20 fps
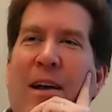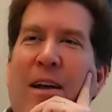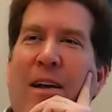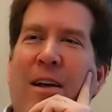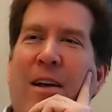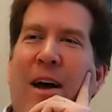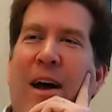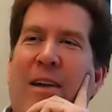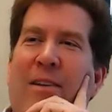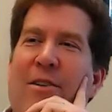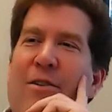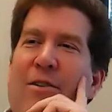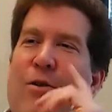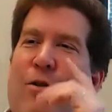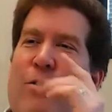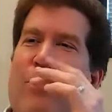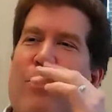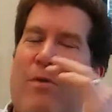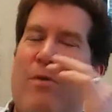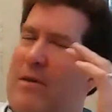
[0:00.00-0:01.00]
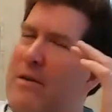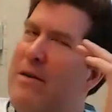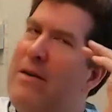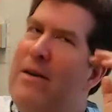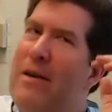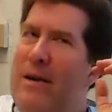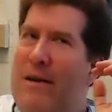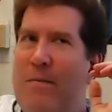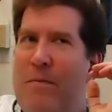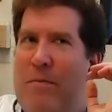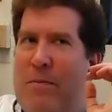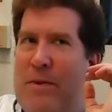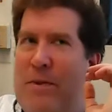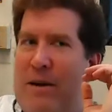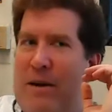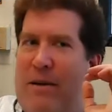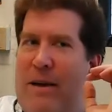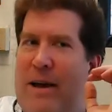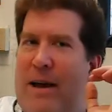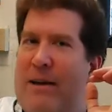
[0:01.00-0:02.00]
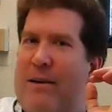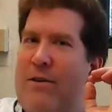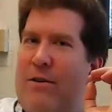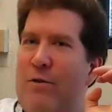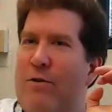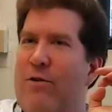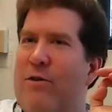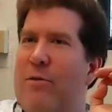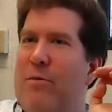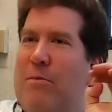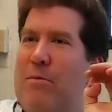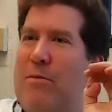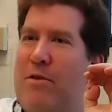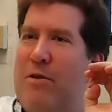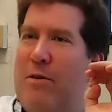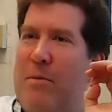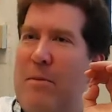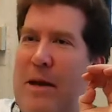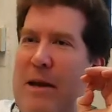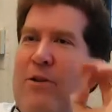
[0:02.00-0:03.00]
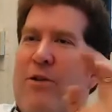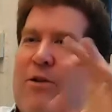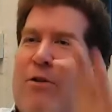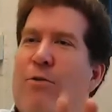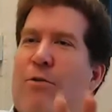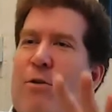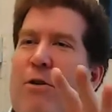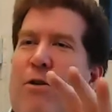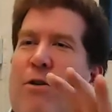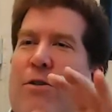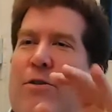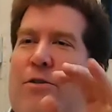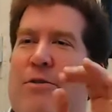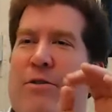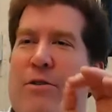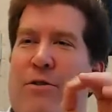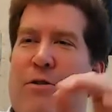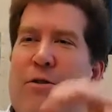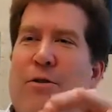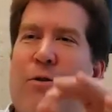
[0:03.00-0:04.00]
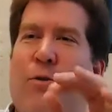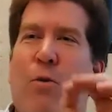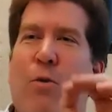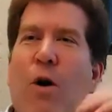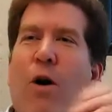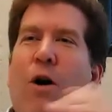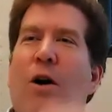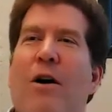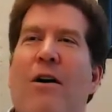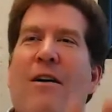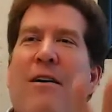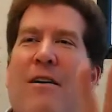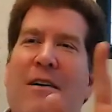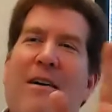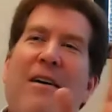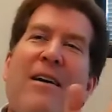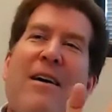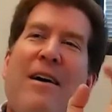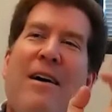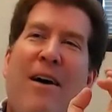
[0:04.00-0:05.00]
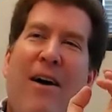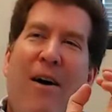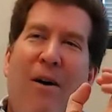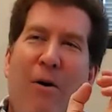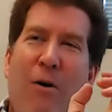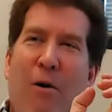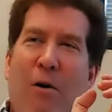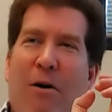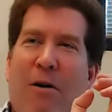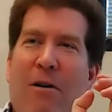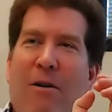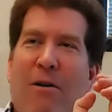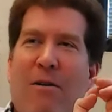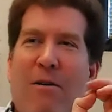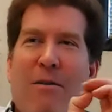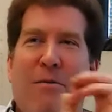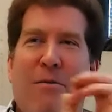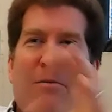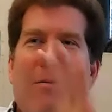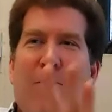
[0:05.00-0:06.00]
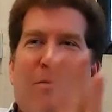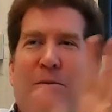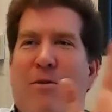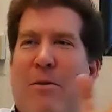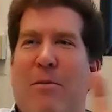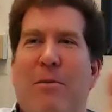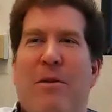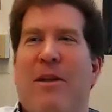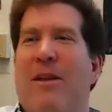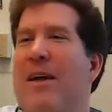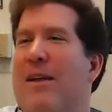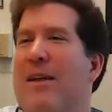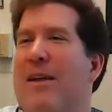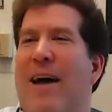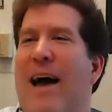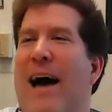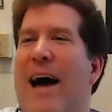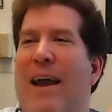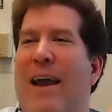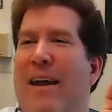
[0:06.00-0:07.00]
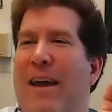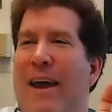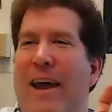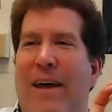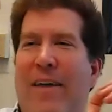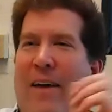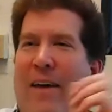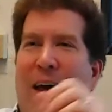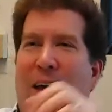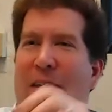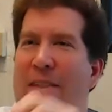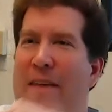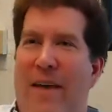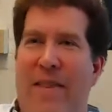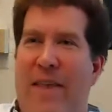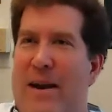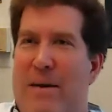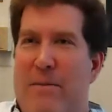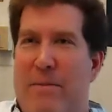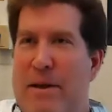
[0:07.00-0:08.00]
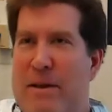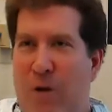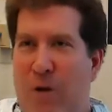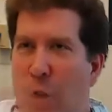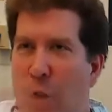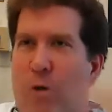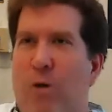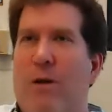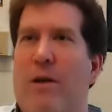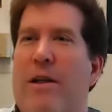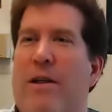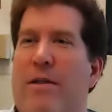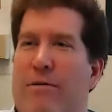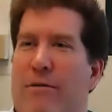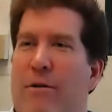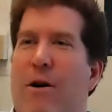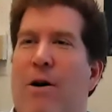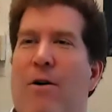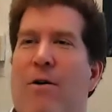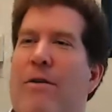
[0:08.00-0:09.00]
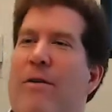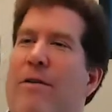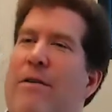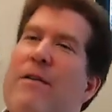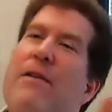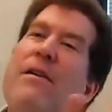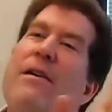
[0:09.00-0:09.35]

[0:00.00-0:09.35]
You had to do some integrals to do work or something like that, and then they'd be totally thrown.